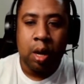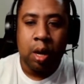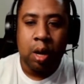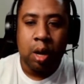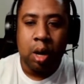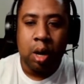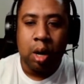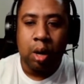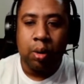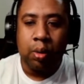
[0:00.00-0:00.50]

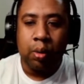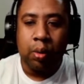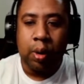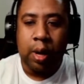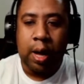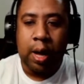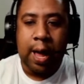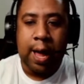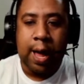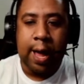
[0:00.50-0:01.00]
how
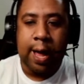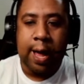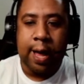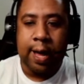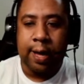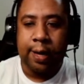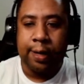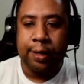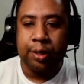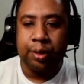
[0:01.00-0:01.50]

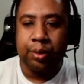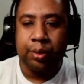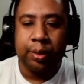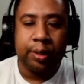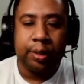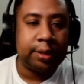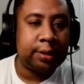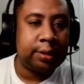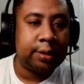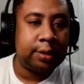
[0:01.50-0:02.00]
I do
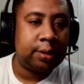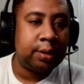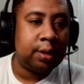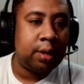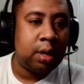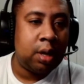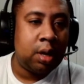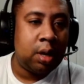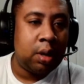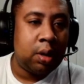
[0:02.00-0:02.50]
it.
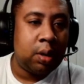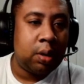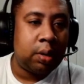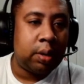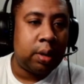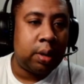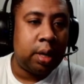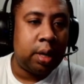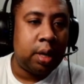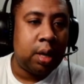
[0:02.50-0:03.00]

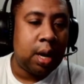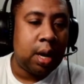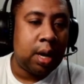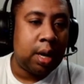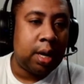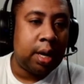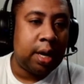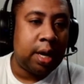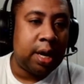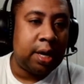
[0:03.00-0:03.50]
Alright,
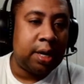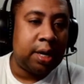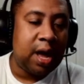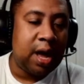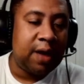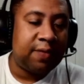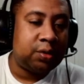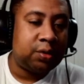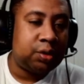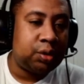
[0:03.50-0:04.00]
I'd
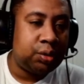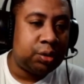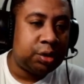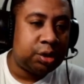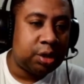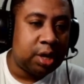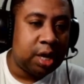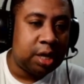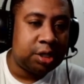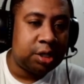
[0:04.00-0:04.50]
have two
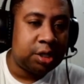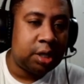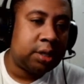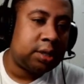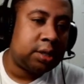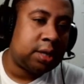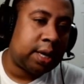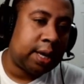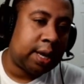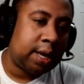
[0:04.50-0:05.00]
strategies.
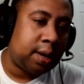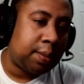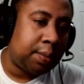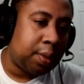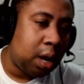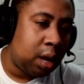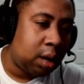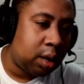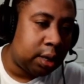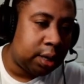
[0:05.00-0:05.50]
Again, I'm
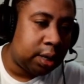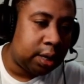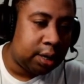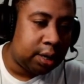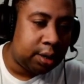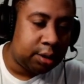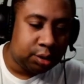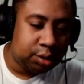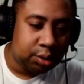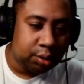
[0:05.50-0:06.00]
not going to get
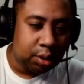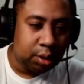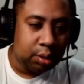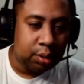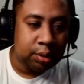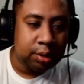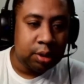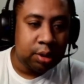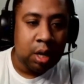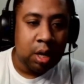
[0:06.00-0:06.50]
into
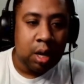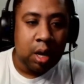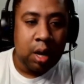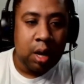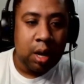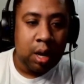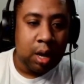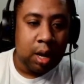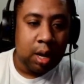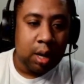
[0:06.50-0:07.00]
those.
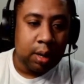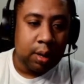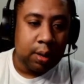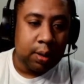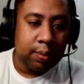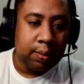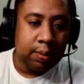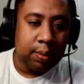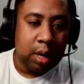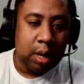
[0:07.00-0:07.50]

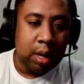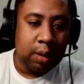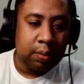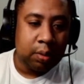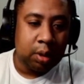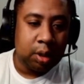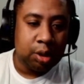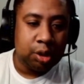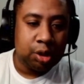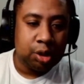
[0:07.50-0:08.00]
I'm
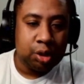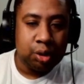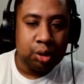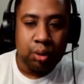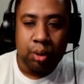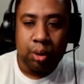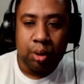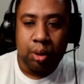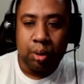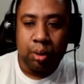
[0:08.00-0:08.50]
going to show
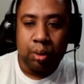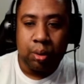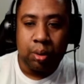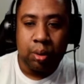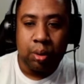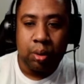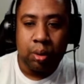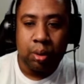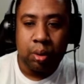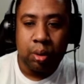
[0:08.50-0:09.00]
you
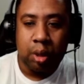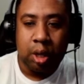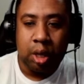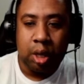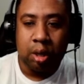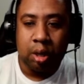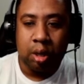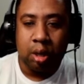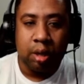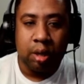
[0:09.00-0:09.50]
in
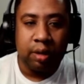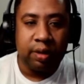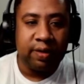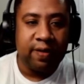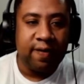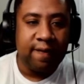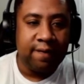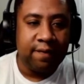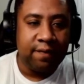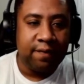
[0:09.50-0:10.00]
another
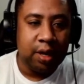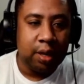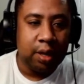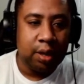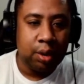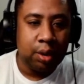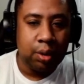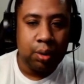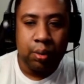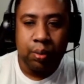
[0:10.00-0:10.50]

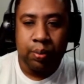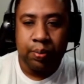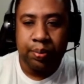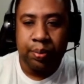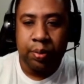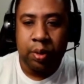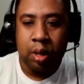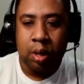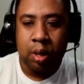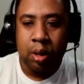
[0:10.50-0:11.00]
video.
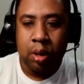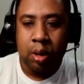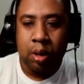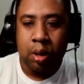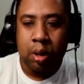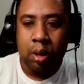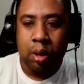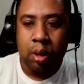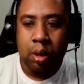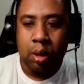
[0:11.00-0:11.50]

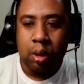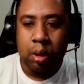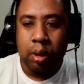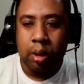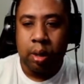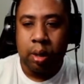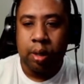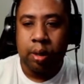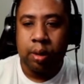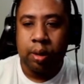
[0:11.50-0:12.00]

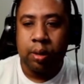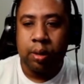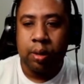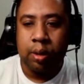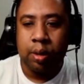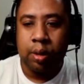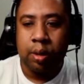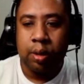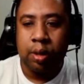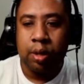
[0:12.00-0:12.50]
Alright,
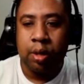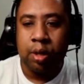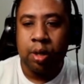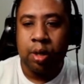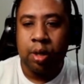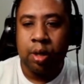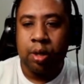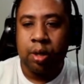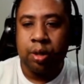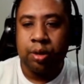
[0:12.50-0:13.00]

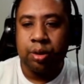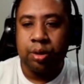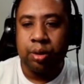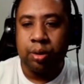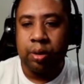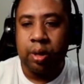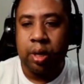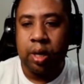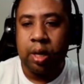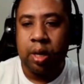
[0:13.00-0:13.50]
so
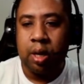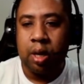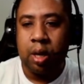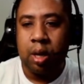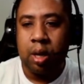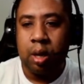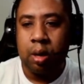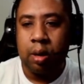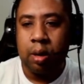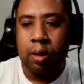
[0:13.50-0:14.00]
right
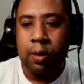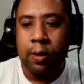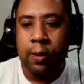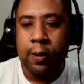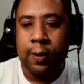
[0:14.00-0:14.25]
here,